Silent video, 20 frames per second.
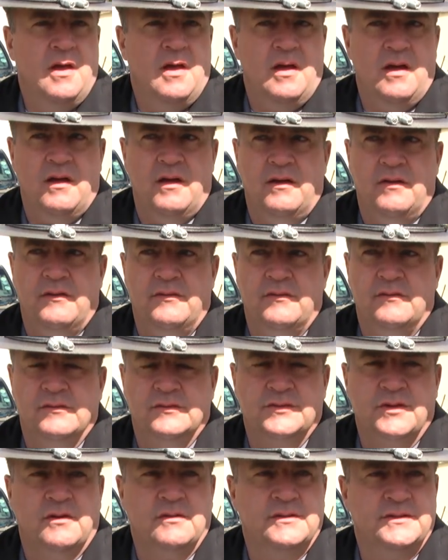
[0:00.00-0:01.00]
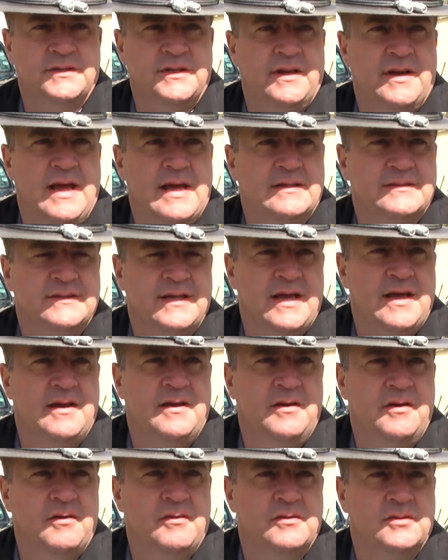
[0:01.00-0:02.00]
Uh, you'll start to see it outside
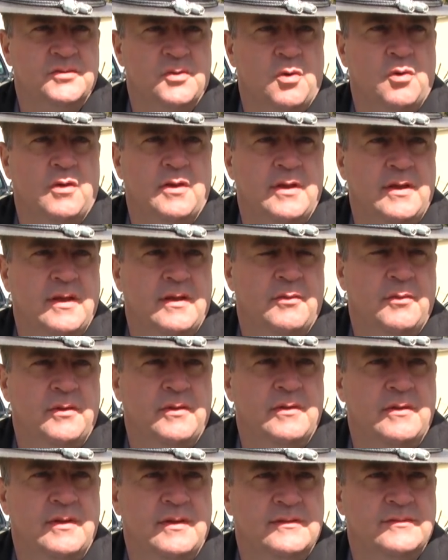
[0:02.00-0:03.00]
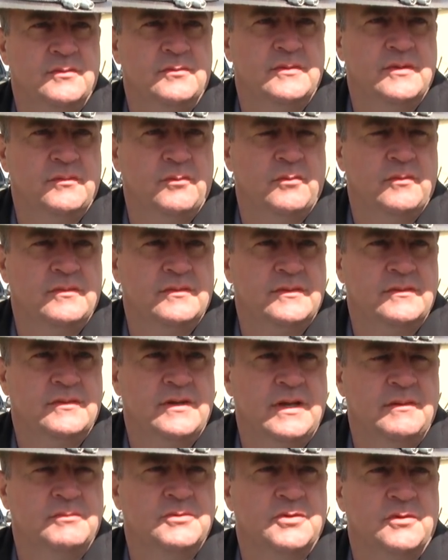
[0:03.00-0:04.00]
here shortly when the, as the
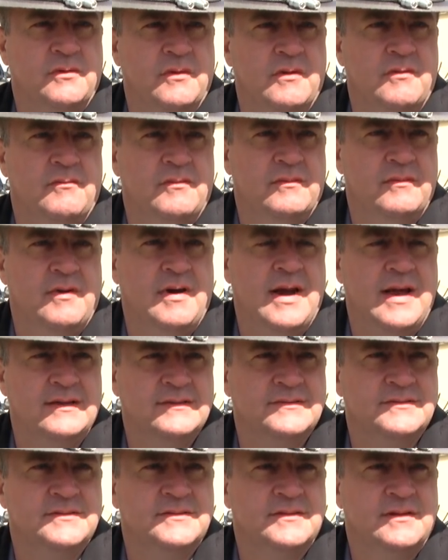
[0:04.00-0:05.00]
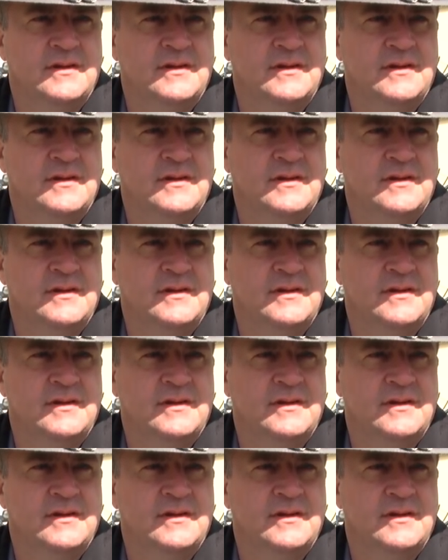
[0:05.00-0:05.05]
temperature rises.